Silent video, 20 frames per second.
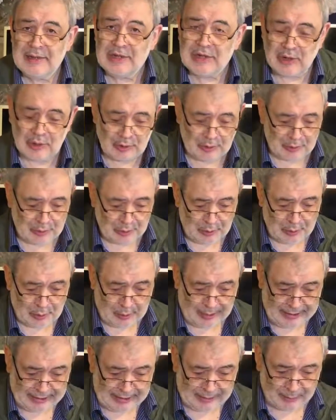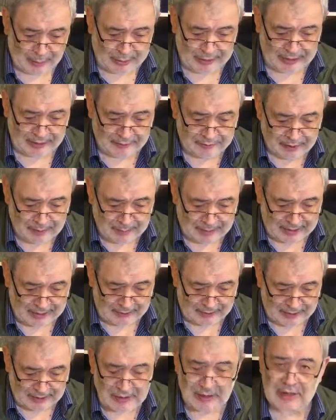So while I'm waiting for my
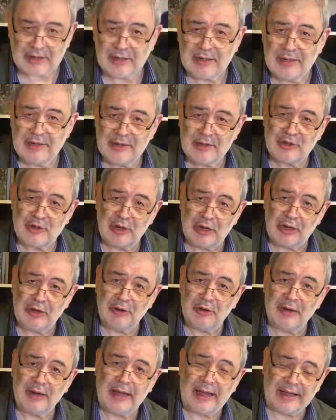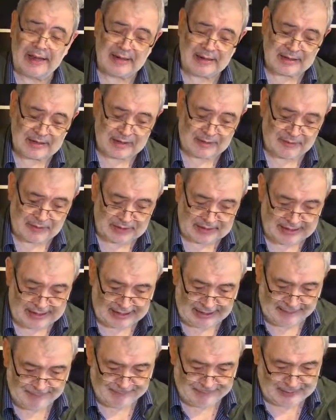first studio clients of the
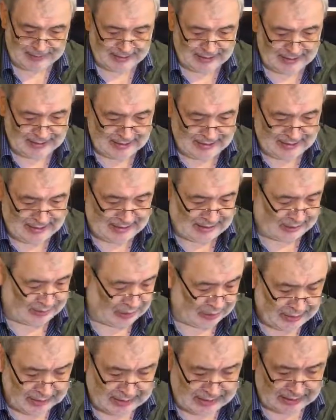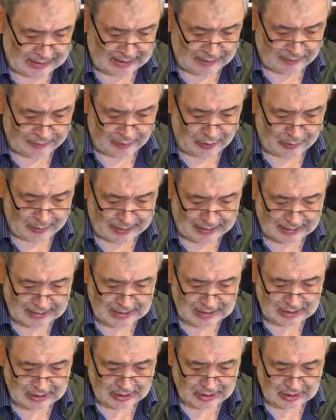day, I thought I'd take you a few
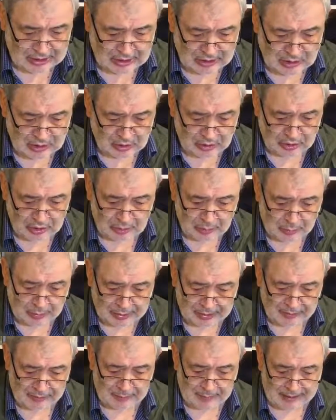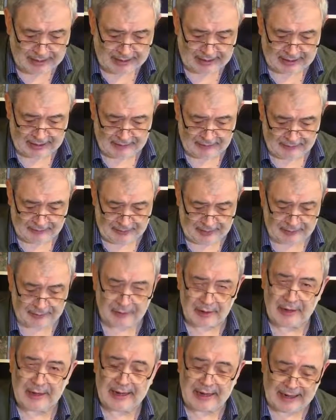minutes just and show you one of my
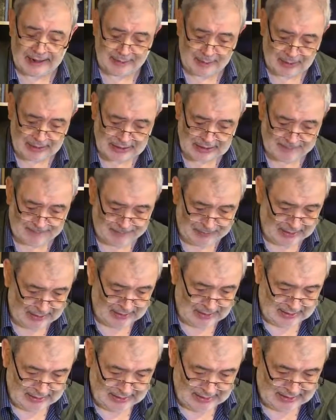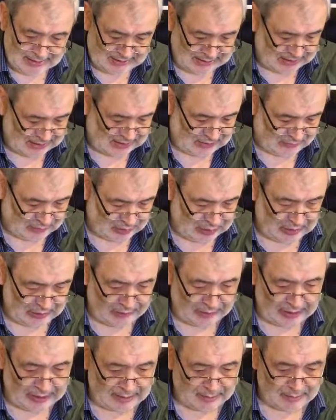favourite cameras. This is
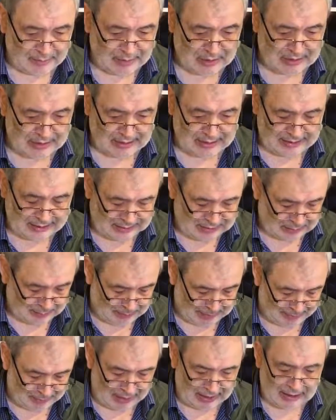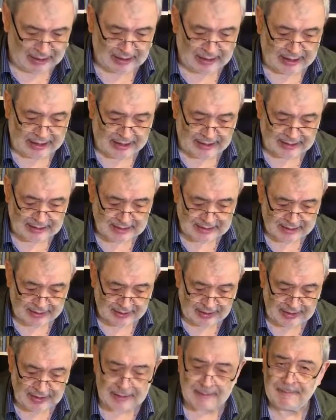Fujifilm's latest baby in the X
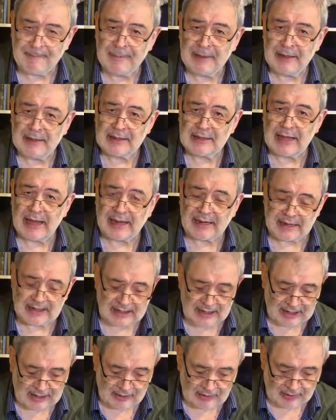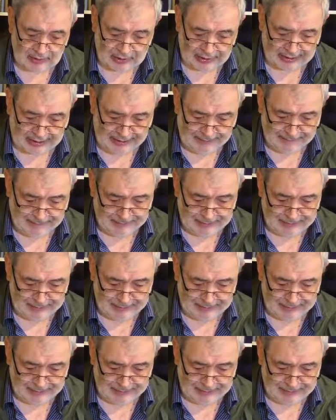series, it's the X-T30.